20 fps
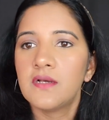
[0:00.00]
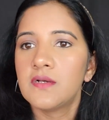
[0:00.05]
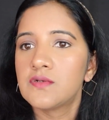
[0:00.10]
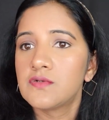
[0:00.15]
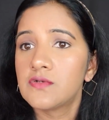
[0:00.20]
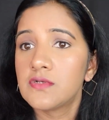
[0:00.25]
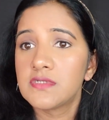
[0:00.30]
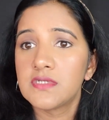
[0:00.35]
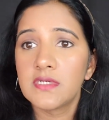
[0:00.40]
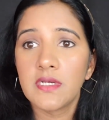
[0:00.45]

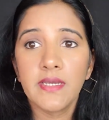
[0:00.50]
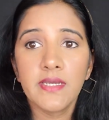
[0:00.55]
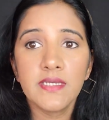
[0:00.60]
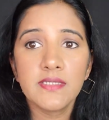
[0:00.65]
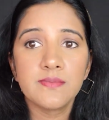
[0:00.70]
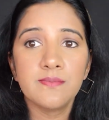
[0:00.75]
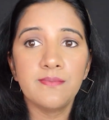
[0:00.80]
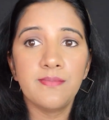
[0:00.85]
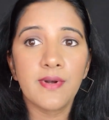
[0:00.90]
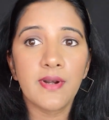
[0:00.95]
So it's a
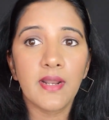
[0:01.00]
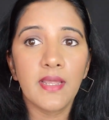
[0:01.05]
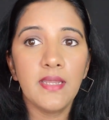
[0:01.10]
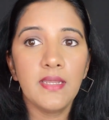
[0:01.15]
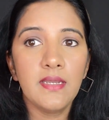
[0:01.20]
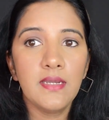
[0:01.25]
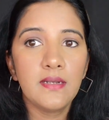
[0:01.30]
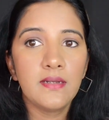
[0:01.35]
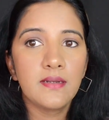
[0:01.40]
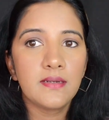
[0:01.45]
nice
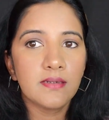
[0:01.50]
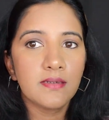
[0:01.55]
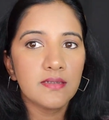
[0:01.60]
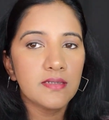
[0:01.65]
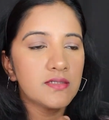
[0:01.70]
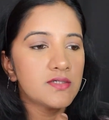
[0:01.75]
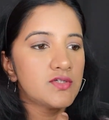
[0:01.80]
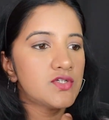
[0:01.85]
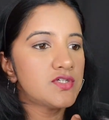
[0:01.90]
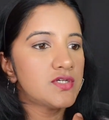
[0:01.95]
bright
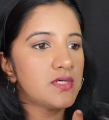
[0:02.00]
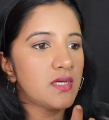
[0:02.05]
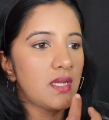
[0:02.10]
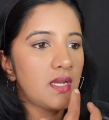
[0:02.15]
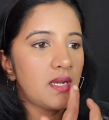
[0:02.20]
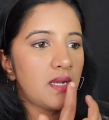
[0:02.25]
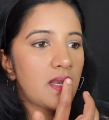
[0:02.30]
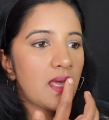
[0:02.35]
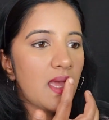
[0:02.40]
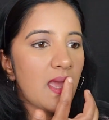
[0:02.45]

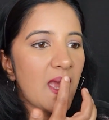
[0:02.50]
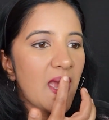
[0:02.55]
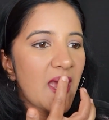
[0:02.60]
shade.